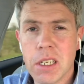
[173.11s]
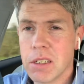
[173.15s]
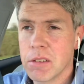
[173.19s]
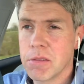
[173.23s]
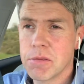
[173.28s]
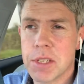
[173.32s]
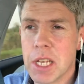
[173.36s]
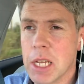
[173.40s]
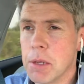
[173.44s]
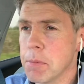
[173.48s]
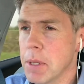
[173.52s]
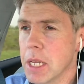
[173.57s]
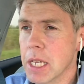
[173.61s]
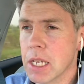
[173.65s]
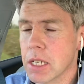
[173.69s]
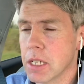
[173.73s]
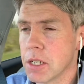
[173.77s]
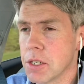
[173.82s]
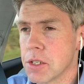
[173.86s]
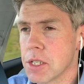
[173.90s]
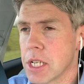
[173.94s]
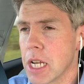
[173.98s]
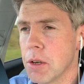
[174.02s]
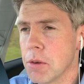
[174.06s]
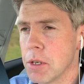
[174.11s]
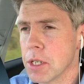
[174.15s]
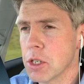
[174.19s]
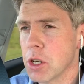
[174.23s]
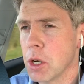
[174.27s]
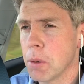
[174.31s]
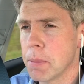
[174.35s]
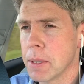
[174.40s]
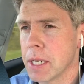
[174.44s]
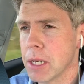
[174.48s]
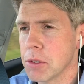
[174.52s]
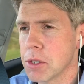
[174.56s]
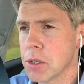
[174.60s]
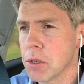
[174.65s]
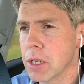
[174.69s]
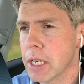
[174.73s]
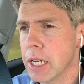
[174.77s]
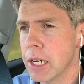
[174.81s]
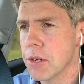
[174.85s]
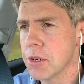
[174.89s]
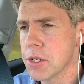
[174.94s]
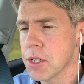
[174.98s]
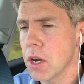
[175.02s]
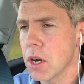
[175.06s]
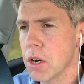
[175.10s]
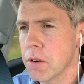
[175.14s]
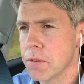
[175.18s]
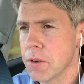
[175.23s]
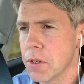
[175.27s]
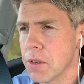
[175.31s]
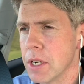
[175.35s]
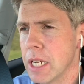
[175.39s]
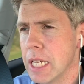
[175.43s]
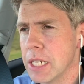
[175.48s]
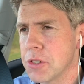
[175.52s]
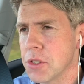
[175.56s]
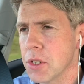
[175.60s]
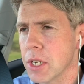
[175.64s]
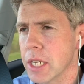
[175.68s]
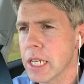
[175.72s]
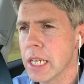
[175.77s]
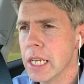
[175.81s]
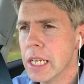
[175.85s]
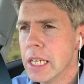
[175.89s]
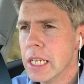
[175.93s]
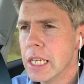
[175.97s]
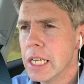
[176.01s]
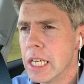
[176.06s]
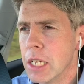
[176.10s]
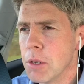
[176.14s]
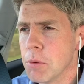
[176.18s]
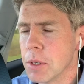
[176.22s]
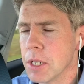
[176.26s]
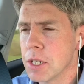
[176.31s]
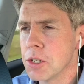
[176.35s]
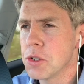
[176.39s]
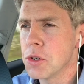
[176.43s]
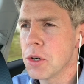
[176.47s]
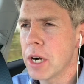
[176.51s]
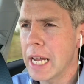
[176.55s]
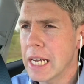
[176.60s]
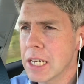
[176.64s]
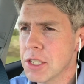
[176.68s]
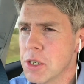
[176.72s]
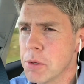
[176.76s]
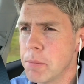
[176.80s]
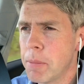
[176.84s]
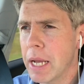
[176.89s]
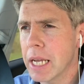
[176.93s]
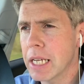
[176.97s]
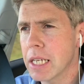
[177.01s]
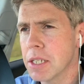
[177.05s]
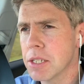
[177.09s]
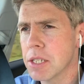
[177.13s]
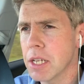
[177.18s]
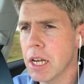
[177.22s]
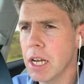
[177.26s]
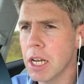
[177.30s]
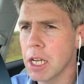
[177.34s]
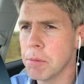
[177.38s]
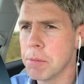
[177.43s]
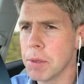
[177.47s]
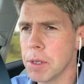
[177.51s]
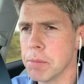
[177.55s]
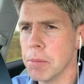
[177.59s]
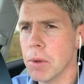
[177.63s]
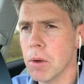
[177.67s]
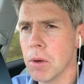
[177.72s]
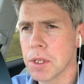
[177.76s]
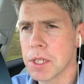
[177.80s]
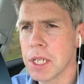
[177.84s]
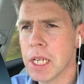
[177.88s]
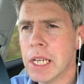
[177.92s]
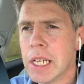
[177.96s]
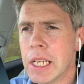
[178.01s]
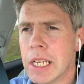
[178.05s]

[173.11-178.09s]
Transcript: same thing, it'll just allow you to go up and down through the gears, or if you're electric, it would have dragged you back into hybrid mode.